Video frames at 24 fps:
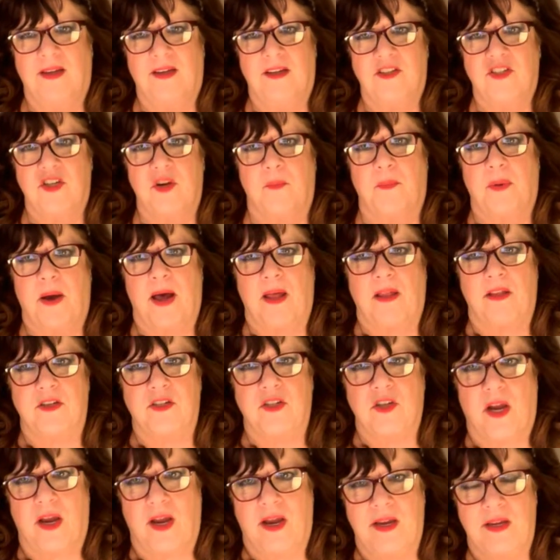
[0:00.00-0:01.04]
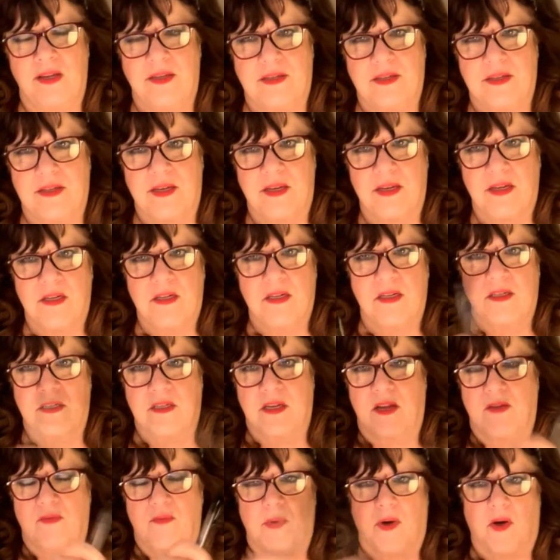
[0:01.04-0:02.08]
She apologized to
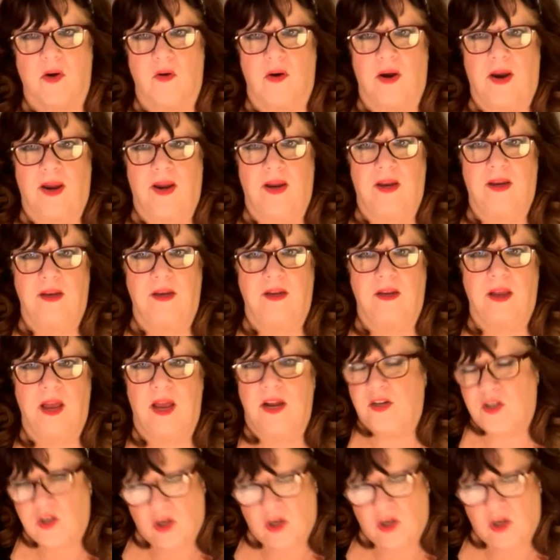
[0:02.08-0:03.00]
Steve McRae and